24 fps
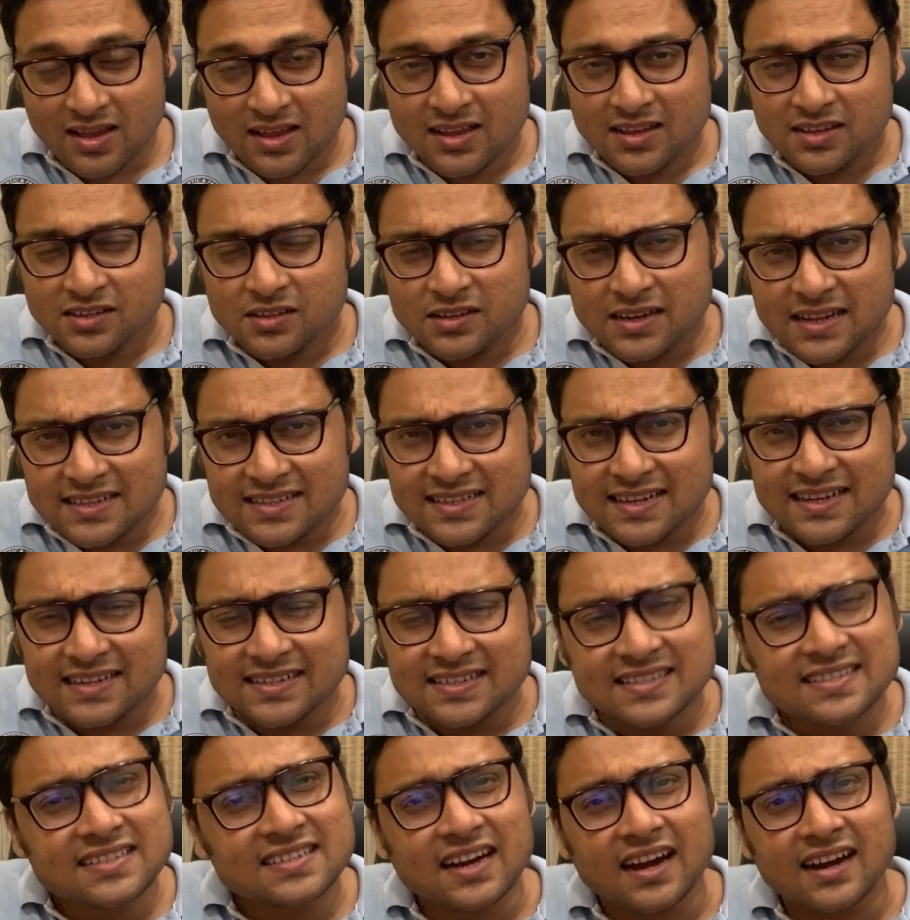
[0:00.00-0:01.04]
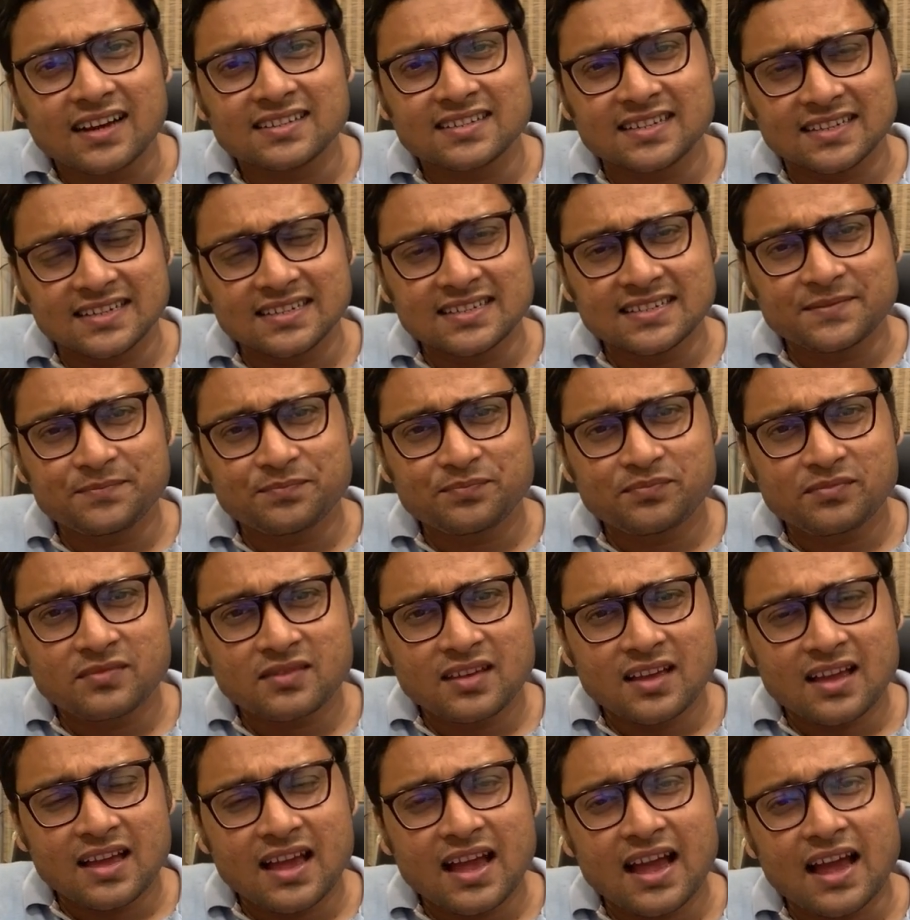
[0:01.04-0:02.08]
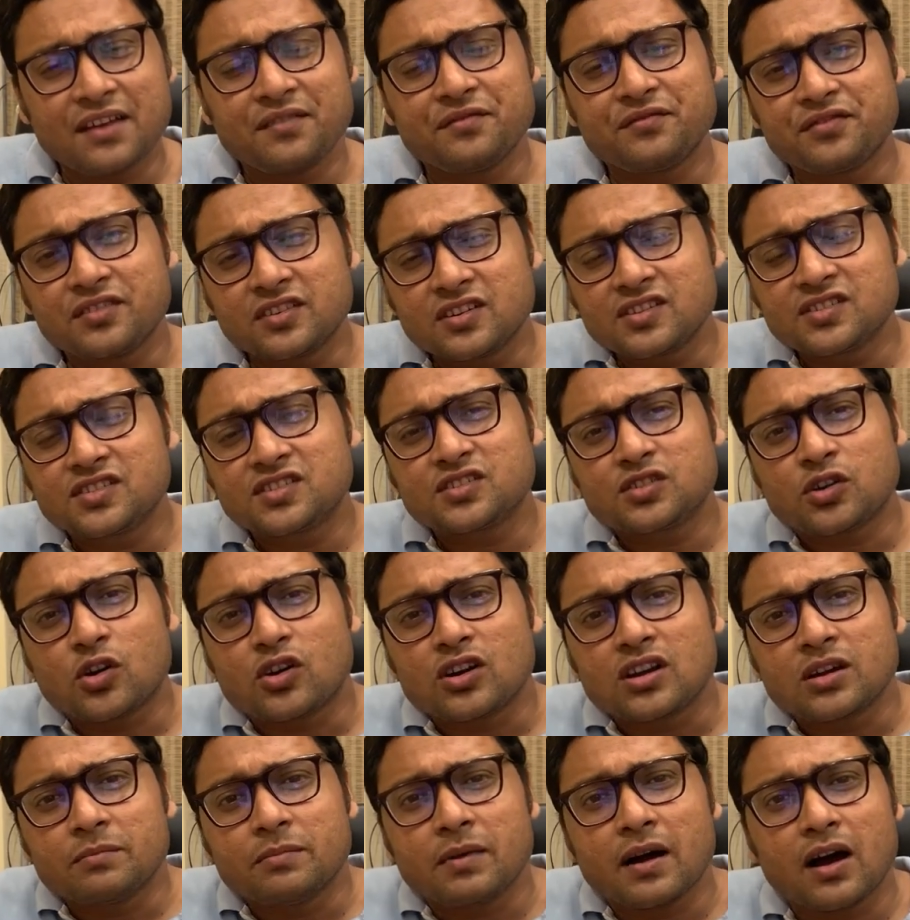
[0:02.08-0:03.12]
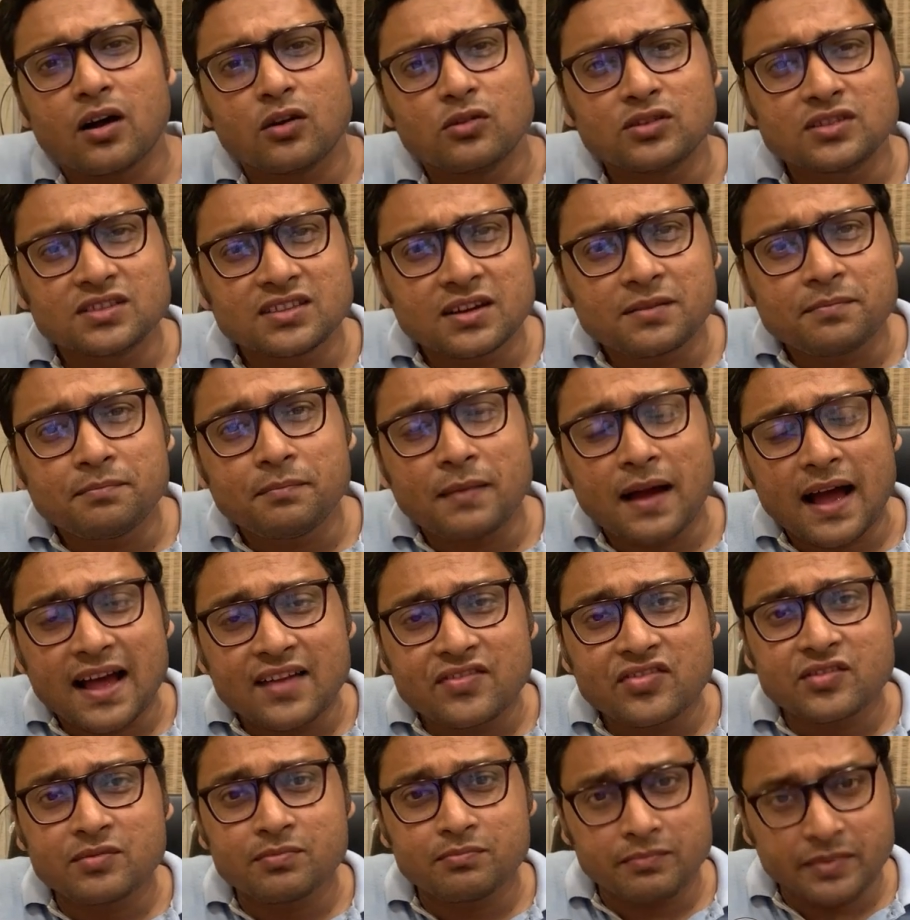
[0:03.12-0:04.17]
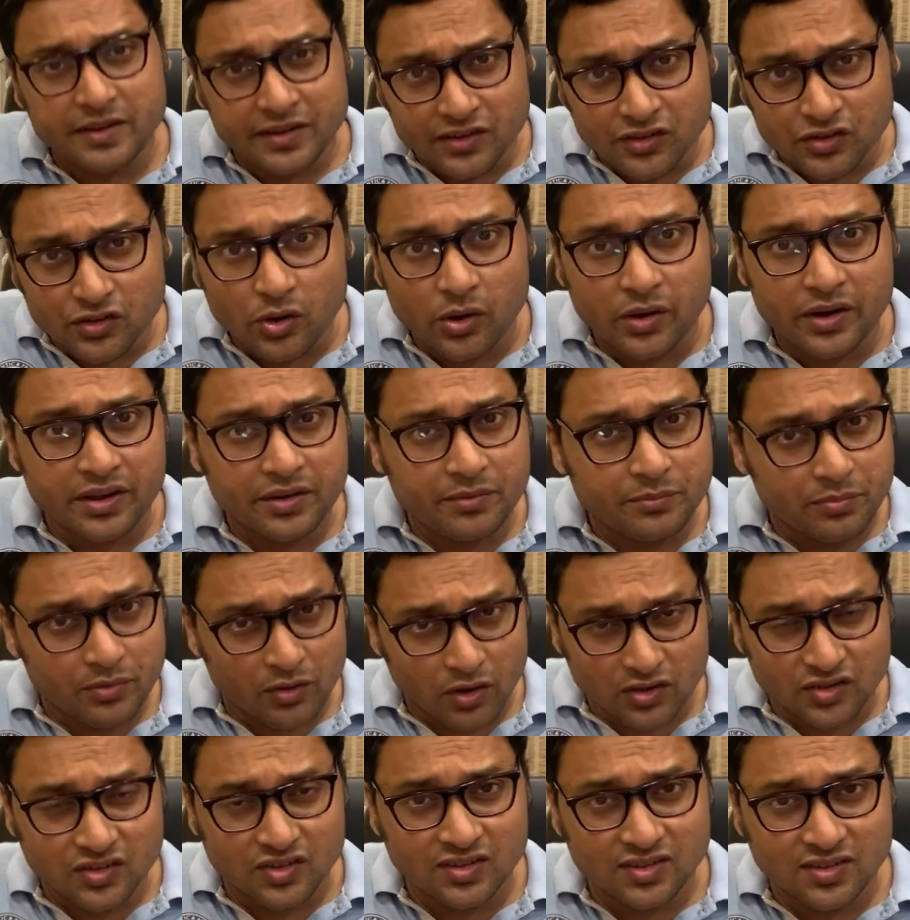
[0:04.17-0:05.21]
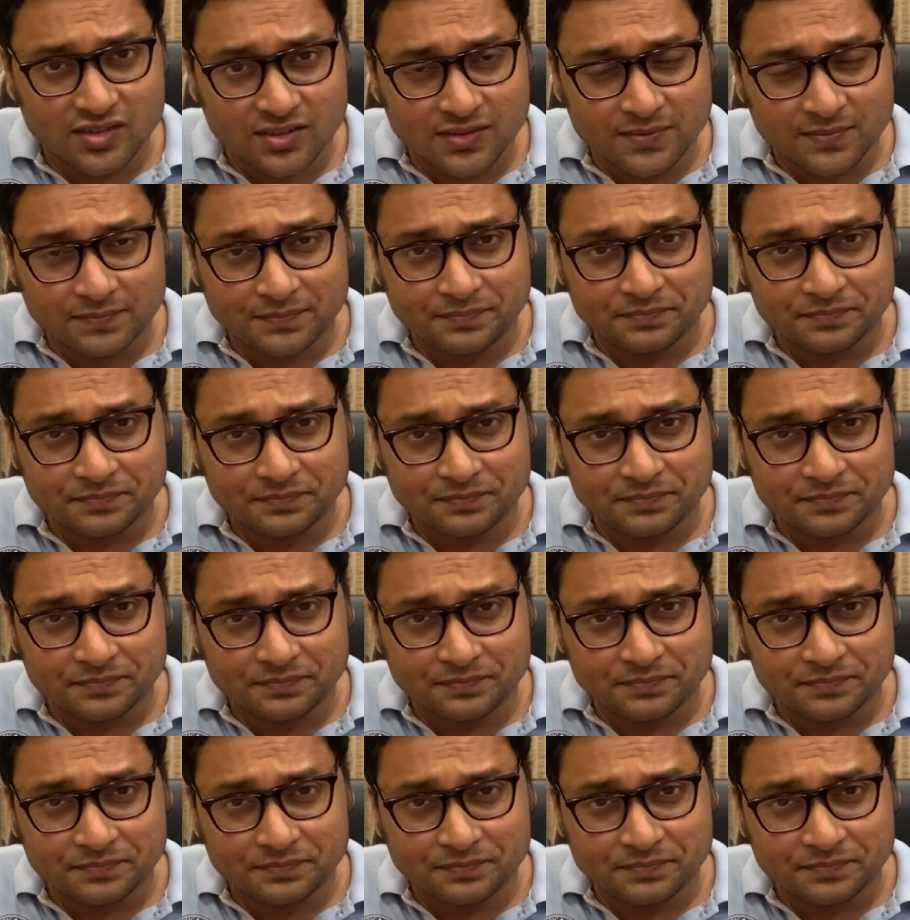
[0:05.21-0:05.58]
So let's get started and first talk about the math mentoring process.